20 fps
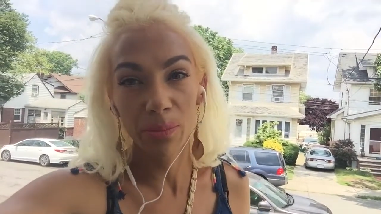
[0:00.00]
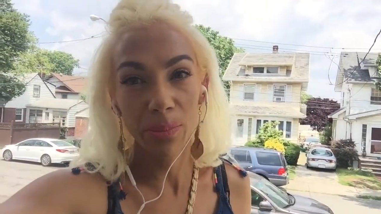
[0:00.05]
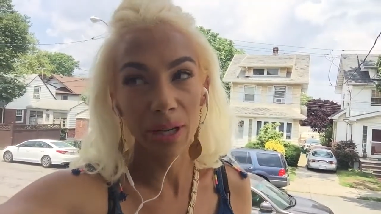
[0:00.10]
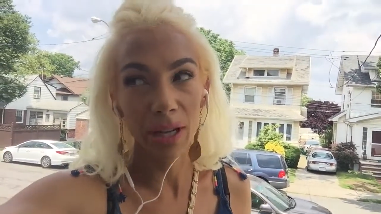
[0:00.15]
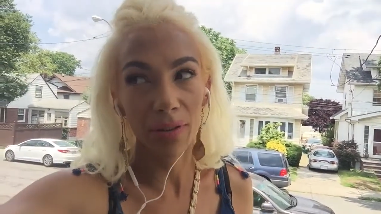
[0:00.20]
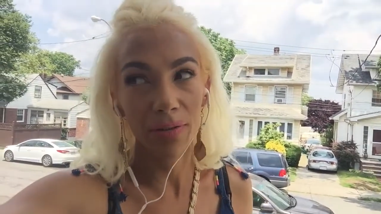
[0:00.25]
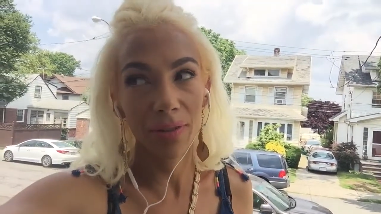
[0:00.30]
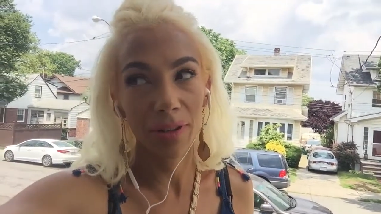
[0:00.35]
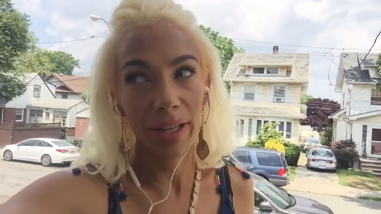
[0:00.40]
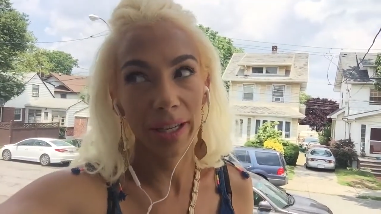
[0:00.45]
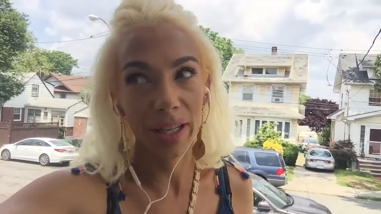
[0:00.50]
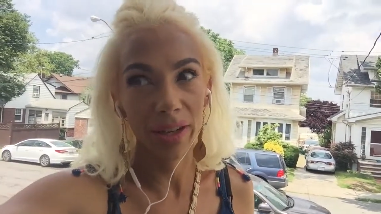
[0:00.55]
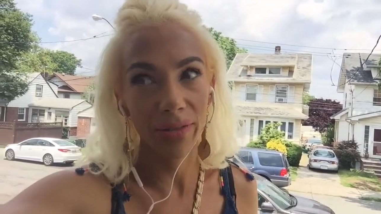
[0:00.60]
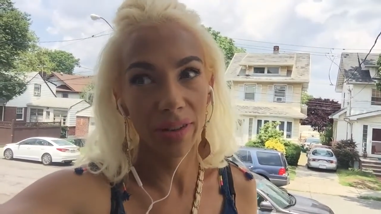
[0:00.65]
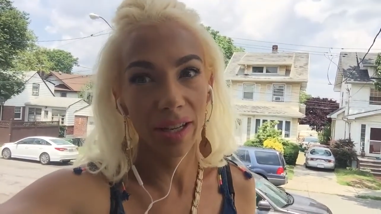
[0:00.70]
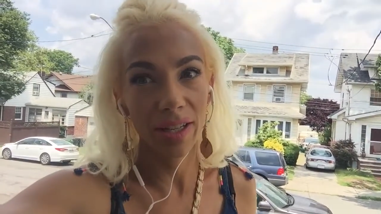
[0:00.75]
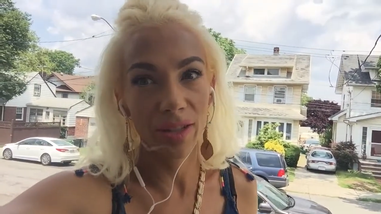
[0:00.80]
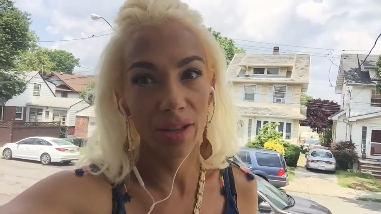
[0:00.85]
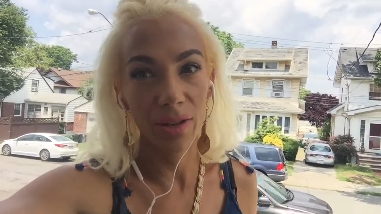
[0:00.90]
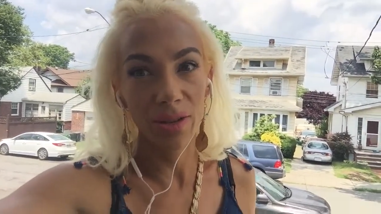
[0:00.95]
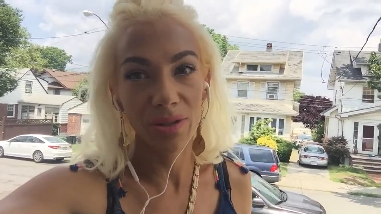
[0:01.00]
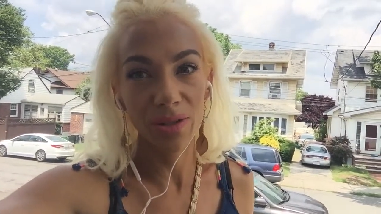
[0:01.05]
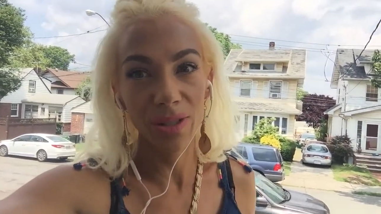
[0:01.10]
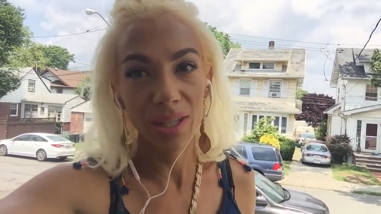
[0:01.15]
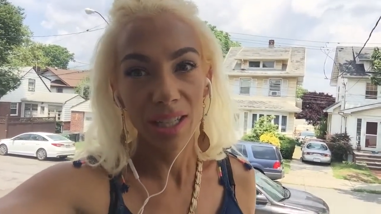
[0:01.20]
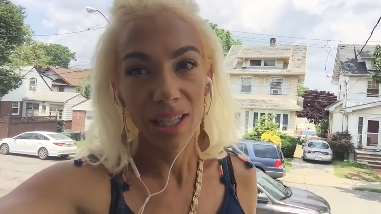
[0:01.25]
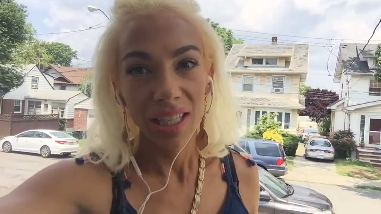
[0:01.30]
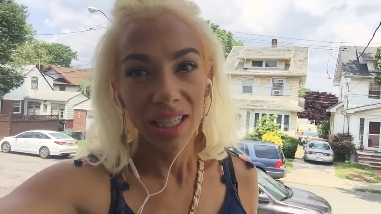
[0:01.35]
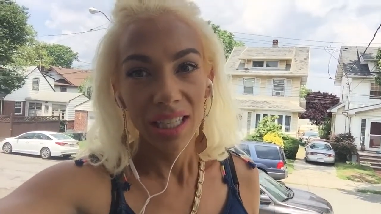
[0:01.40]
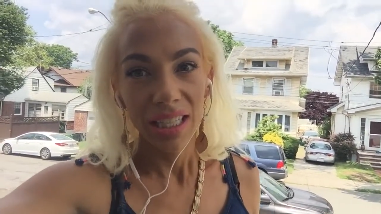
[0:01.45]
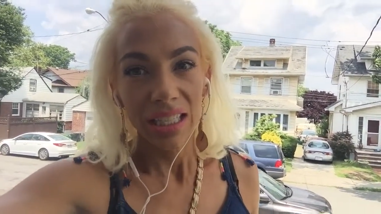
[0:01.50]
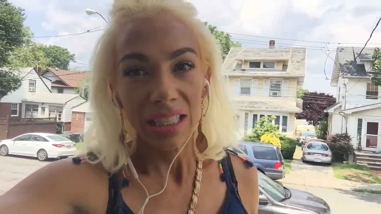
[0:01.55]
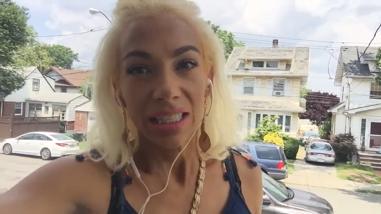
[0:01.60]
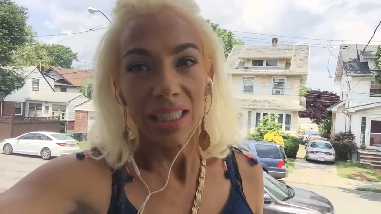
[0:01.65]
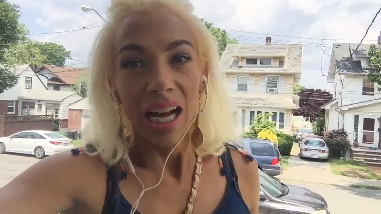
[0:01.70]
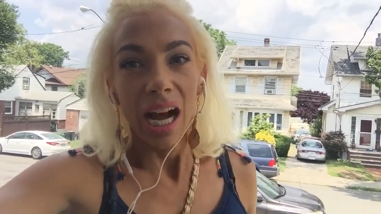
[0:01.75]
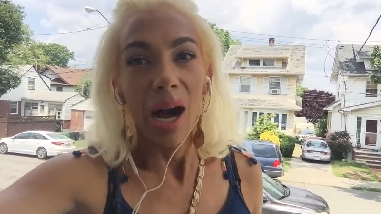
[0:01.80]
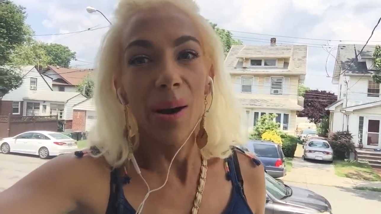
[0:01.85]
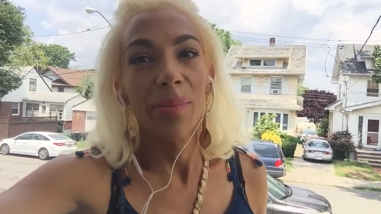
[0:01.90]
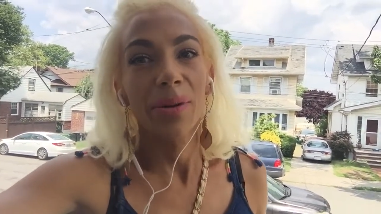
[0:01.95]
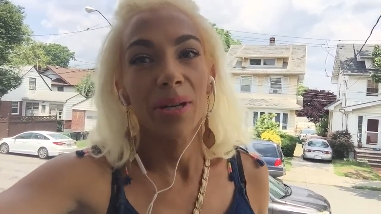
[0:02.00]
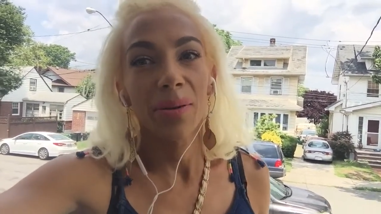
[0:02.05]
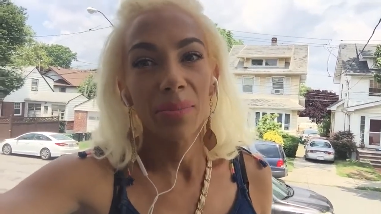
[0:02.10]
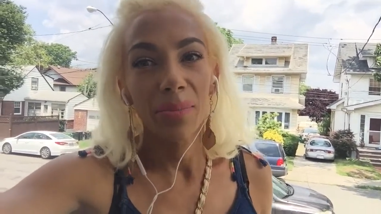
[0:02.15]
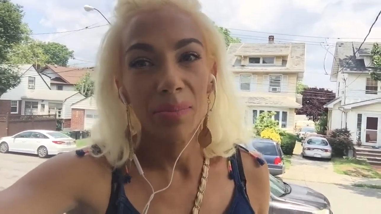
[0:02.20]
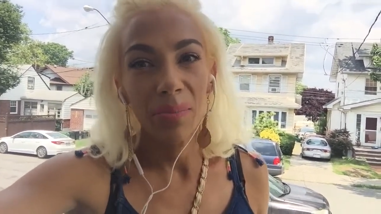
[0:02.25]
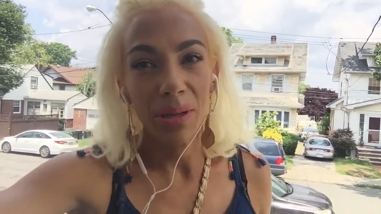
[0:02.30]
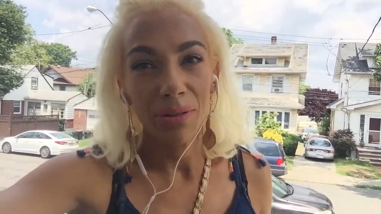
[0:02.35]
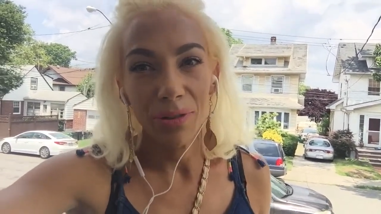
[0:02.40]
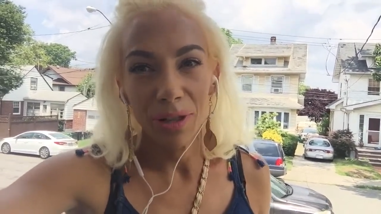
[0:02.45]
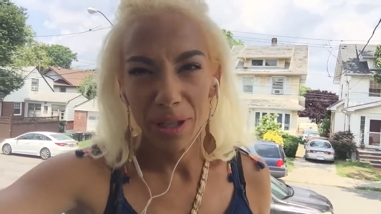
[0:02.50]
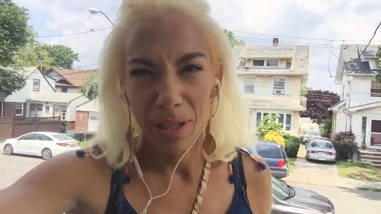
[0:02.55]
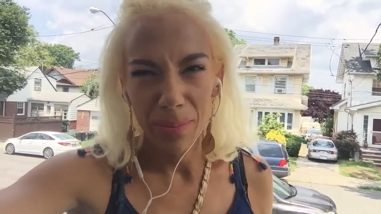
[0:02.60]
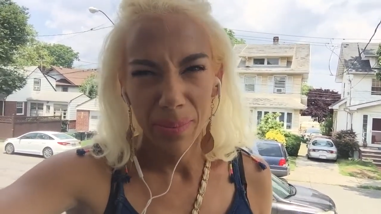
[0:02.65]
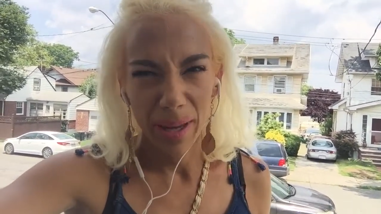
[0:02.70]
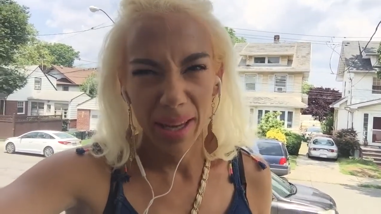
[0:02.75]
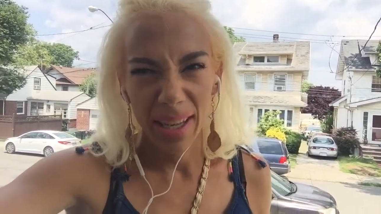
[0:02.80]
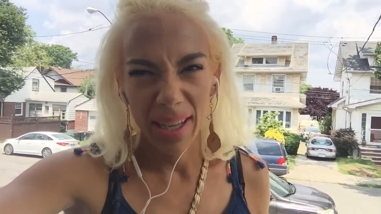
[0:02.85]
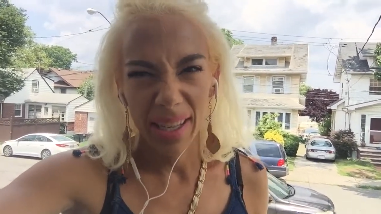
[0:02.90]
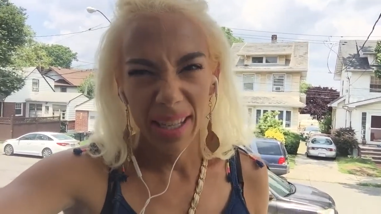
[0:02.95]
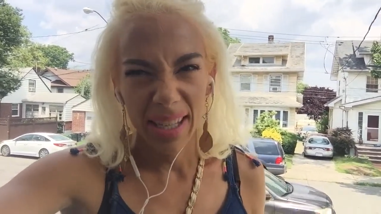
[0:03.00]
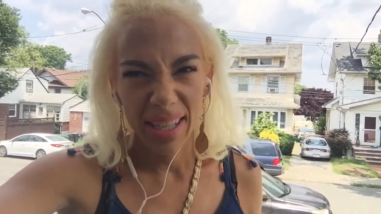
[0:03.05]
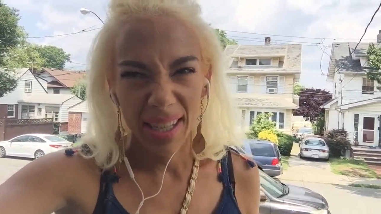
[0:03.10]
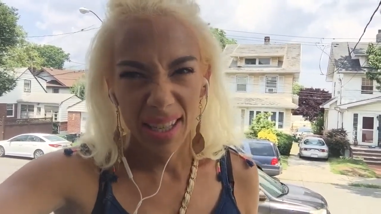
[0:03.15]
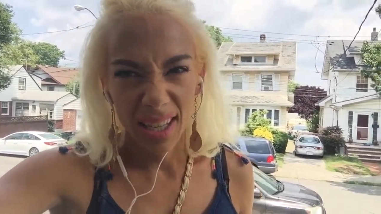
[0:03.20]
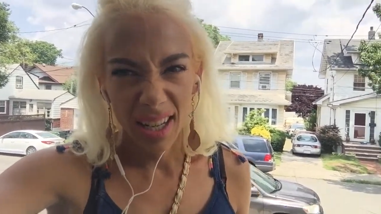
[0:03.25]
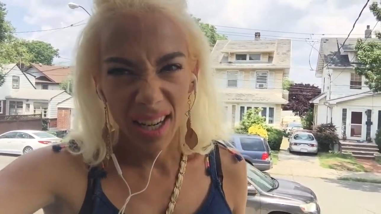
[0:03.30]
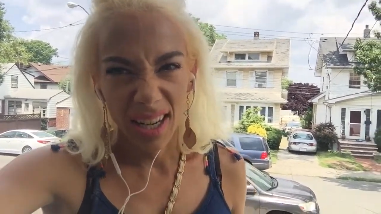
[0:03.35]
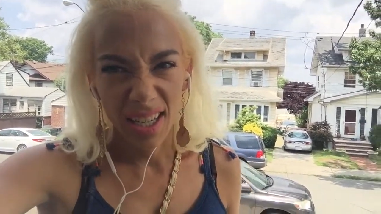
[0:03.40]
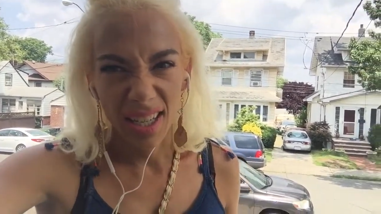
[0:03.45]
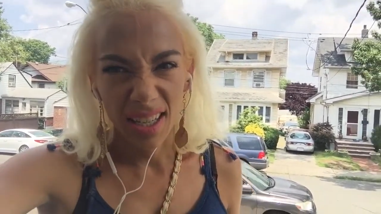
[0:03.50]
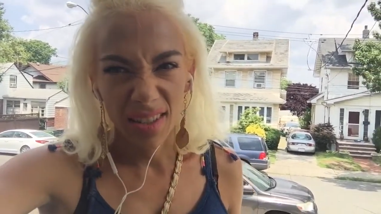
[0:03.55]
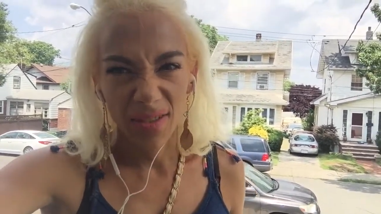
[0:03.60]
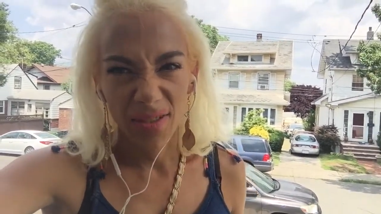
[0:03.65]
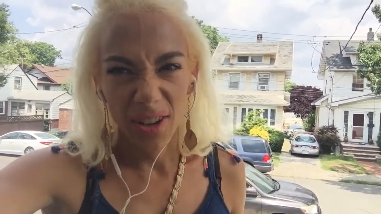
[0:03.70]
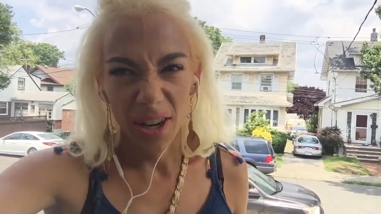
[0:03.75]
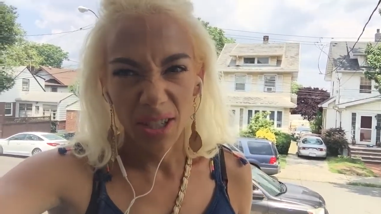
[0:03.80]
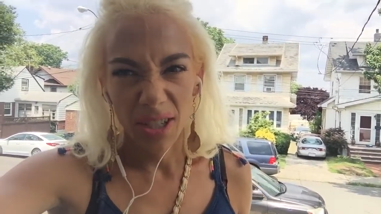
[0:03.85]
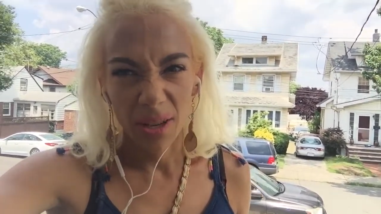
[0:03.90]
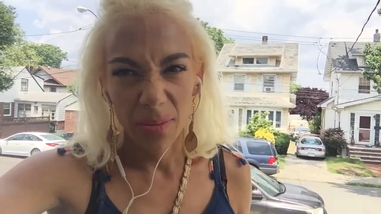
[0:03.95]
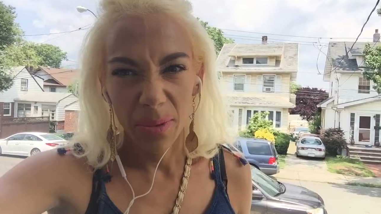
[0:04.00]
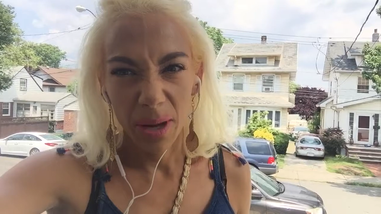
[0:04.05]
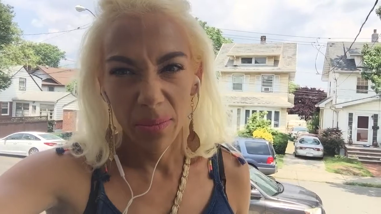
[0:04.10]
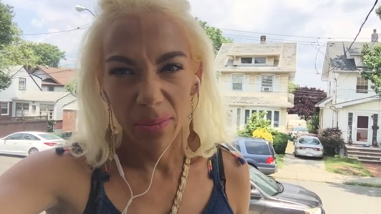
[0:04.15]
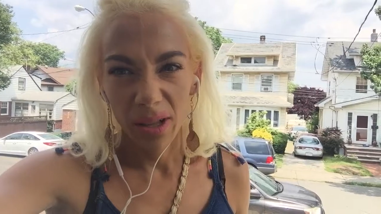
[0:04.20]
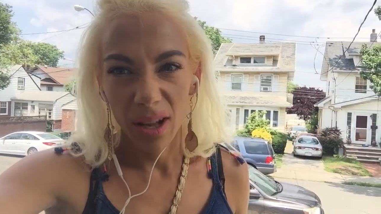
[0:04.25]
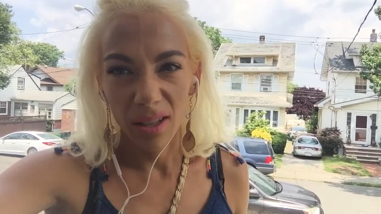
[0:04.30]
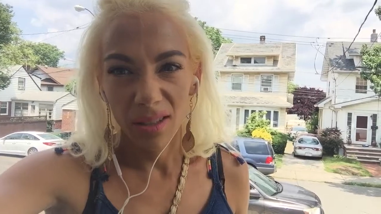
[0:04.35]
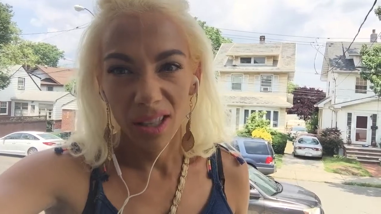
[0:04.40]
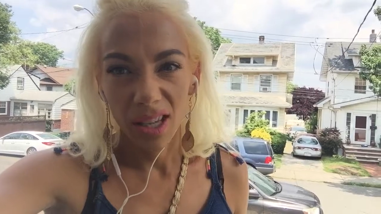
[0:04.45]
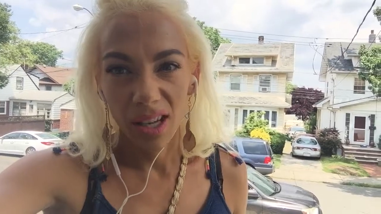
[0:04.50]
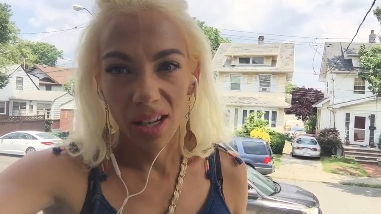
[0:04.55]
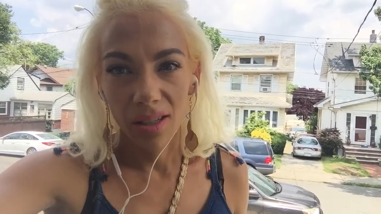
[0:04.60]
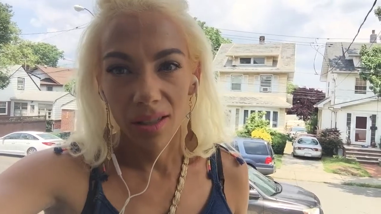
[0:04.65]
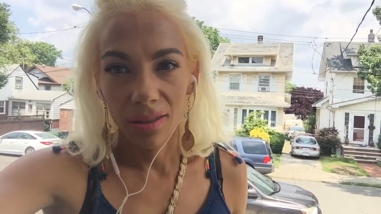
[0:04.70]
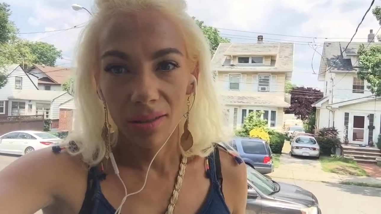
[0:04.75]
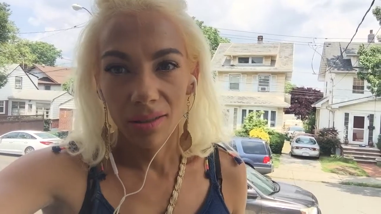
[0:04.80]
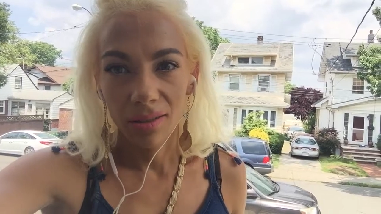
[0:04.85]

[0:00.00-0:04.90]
But I feel like if I do, I'm going to be really pissed that I didn't fucked up my blonde hair.